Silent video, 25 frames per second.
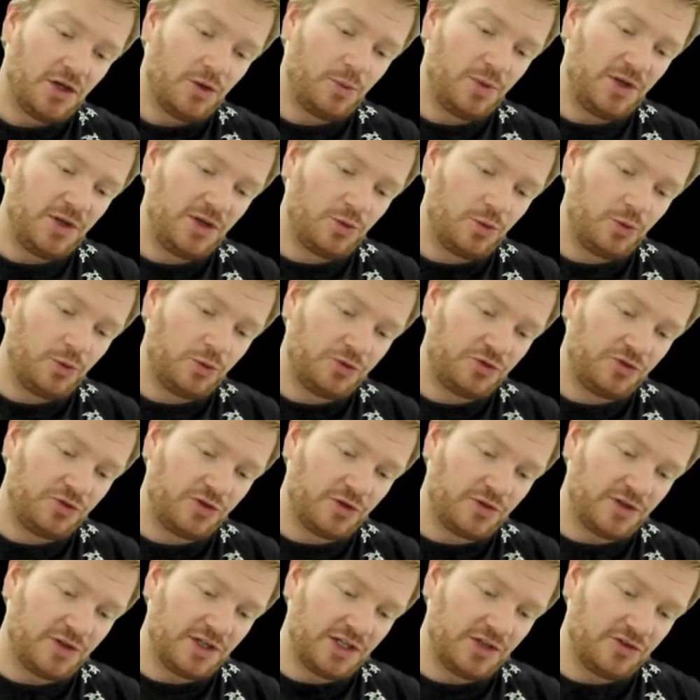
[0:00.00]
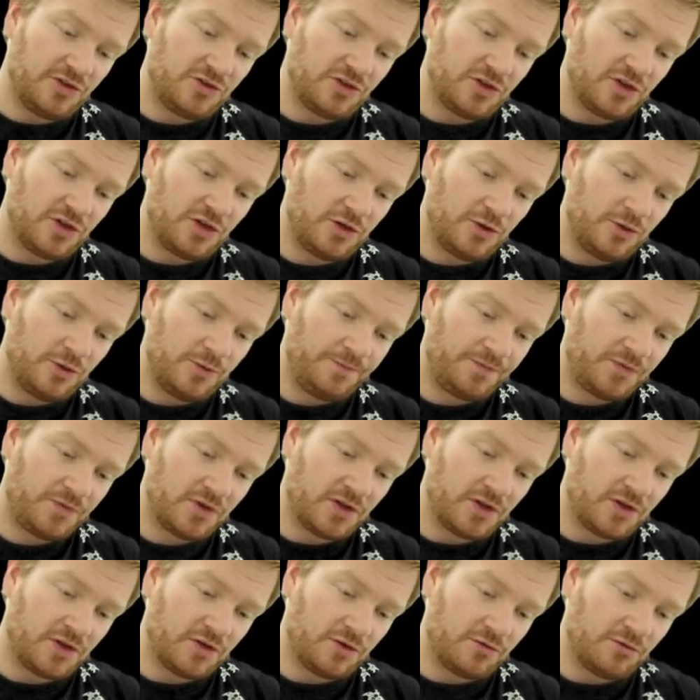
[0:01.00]
We also need to know
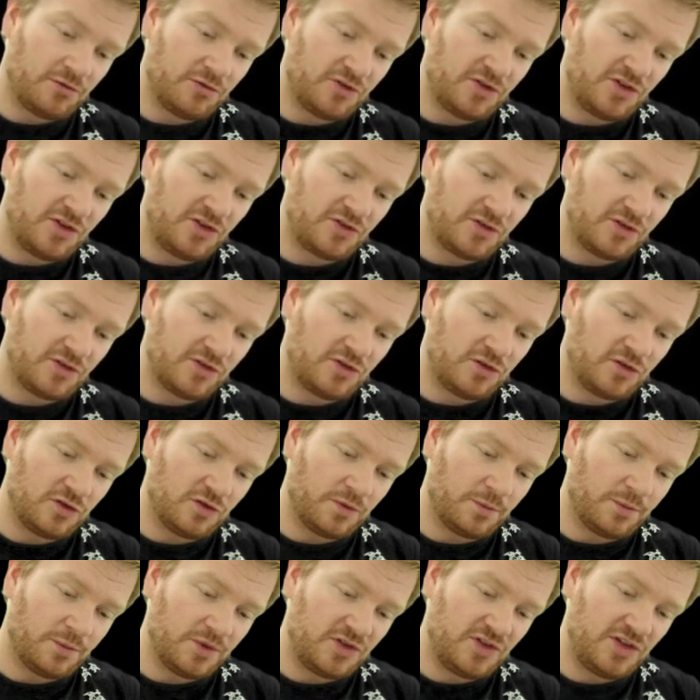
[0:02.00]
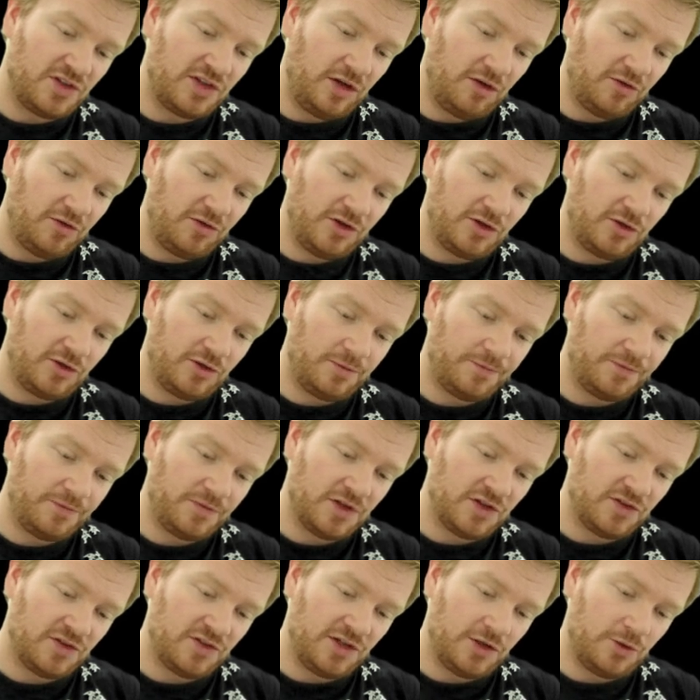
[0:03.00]
that the resistance of a material
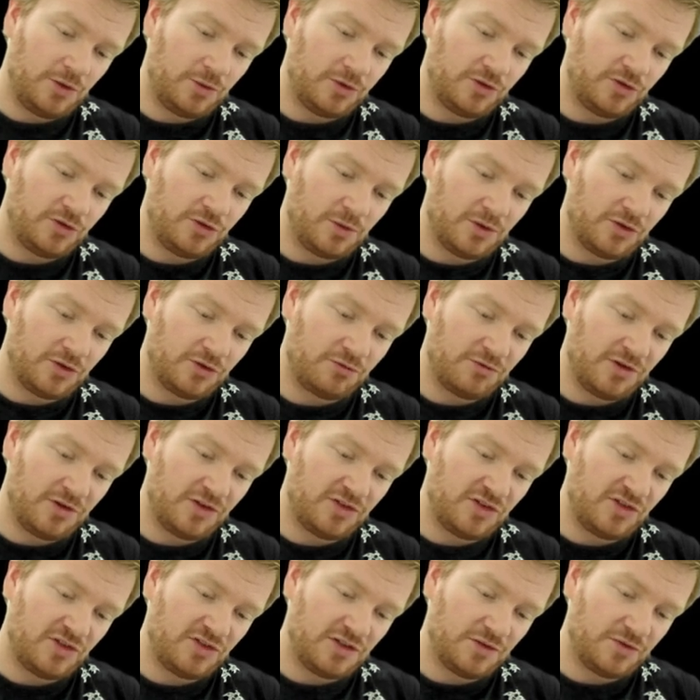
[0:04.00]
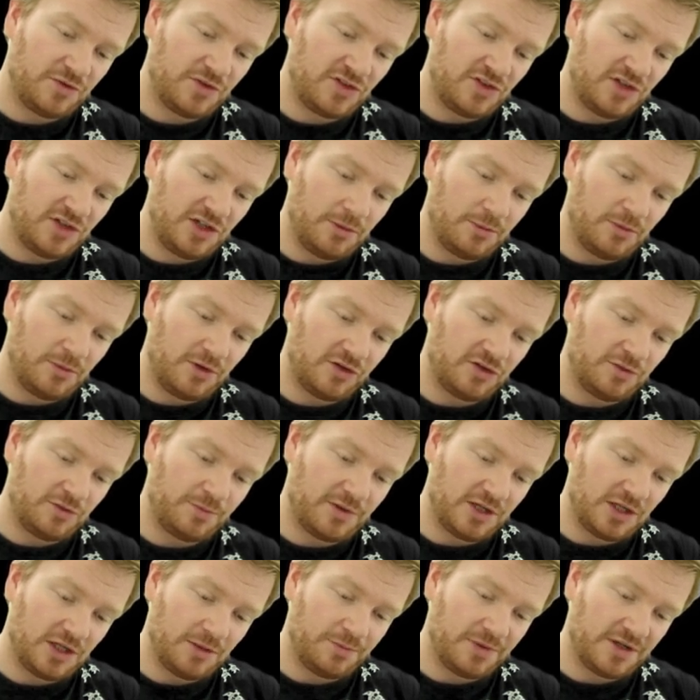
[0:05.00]
is equal to its resistivity
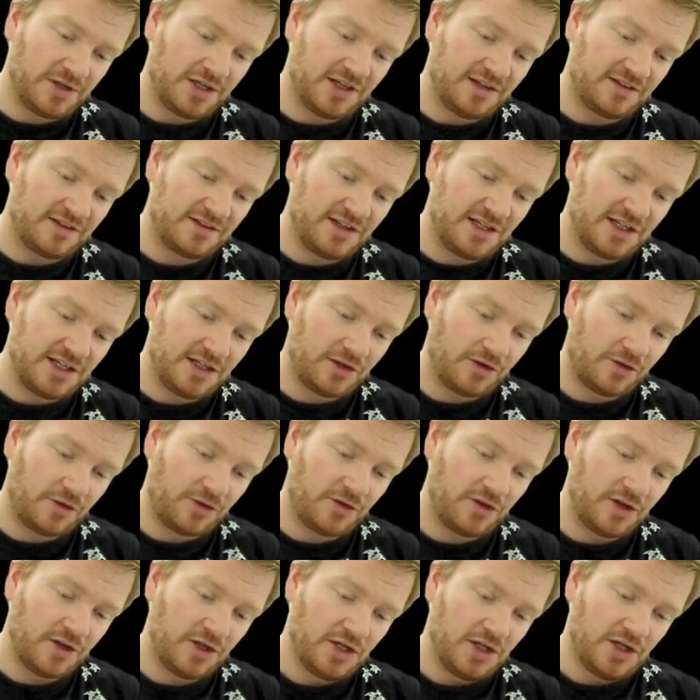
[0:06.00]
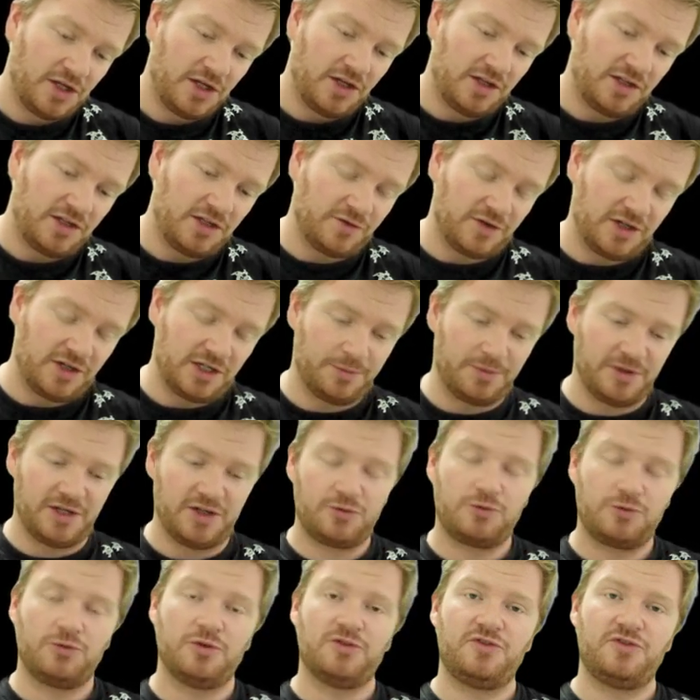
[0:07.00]
multiplied by its length divided by
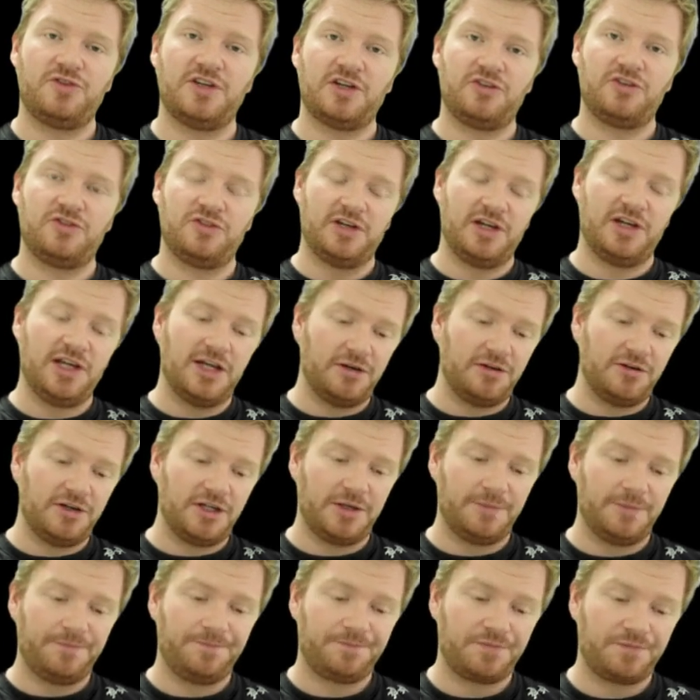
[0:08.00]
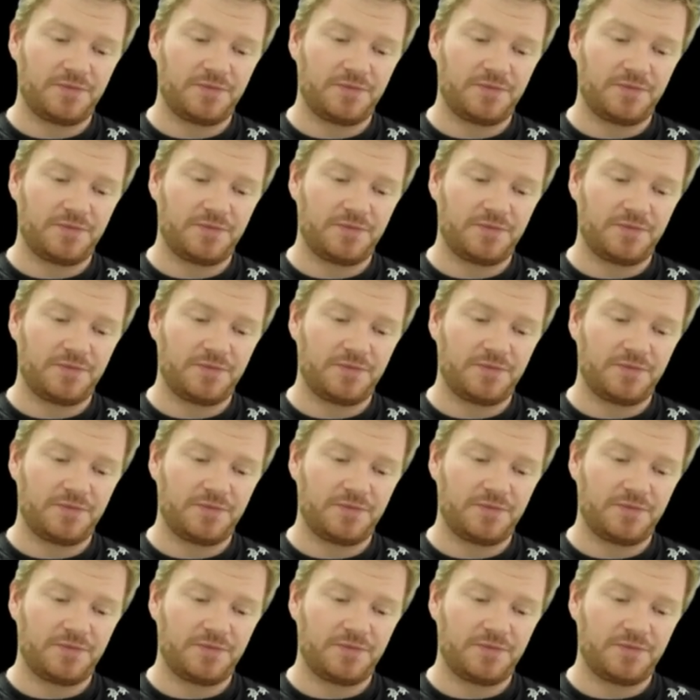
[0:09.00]
its cross-sectional area.